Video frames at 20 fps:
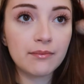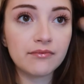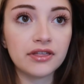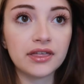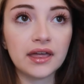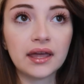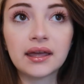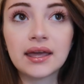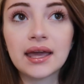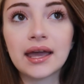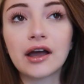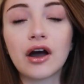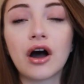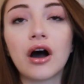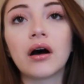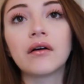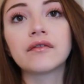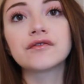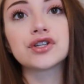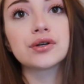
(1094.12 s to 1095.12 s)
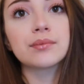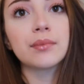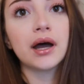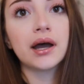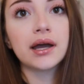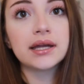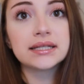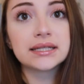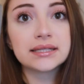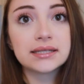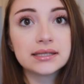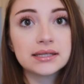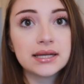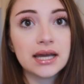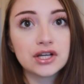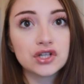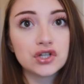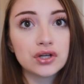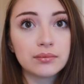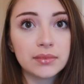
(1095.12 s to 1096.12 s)
I'm thinking after my
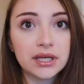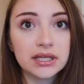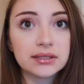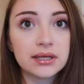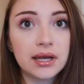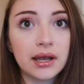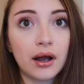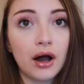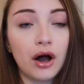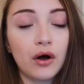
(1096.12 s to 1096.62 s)
dissertation meeting,